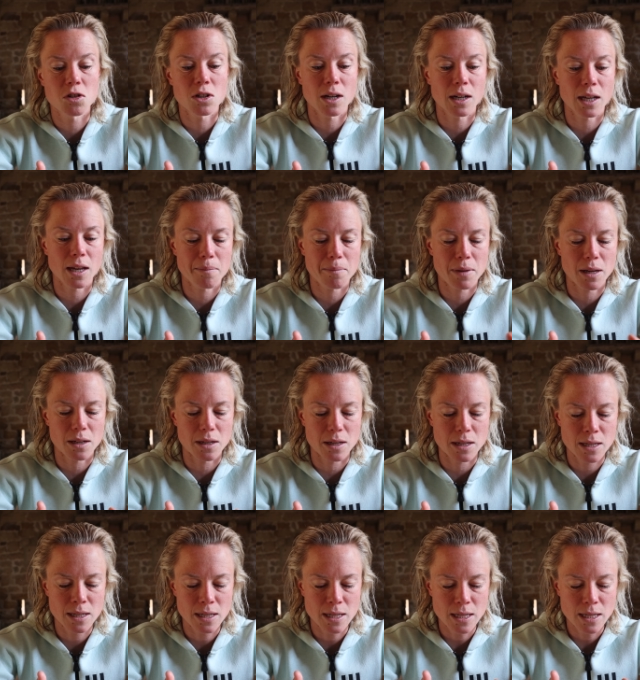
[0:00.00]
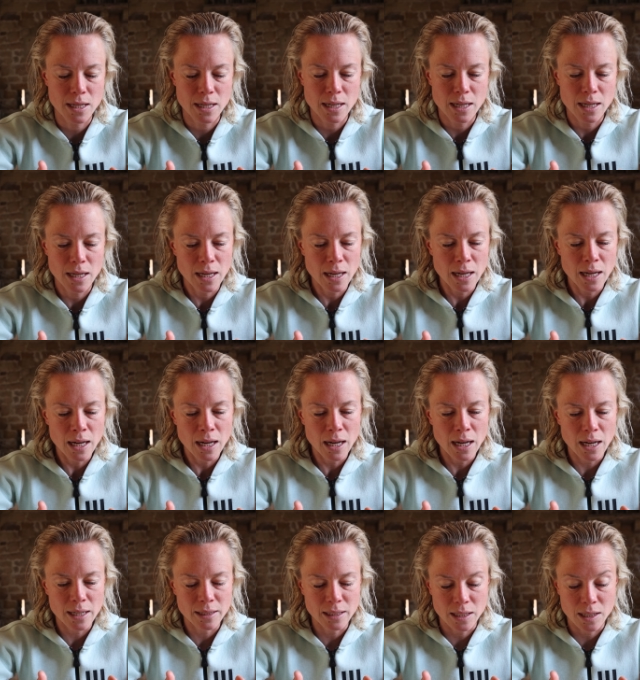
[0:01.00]
trying to get better.
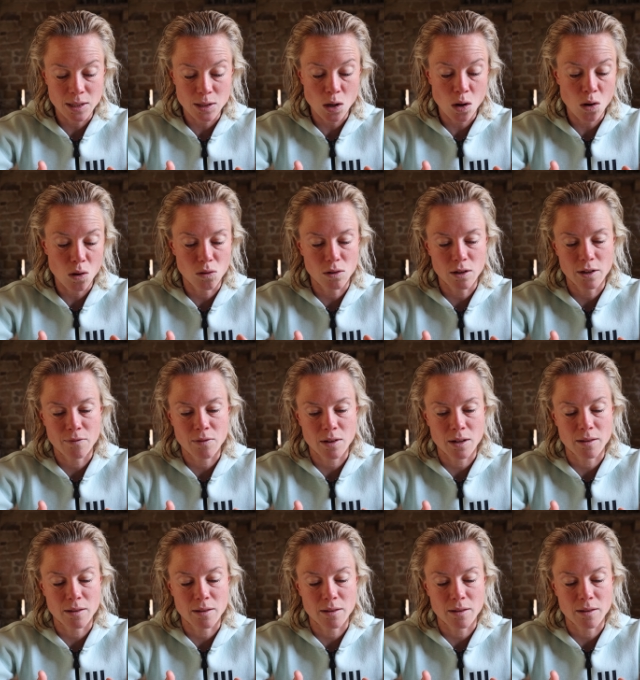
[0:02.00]
And then there's a whole lot of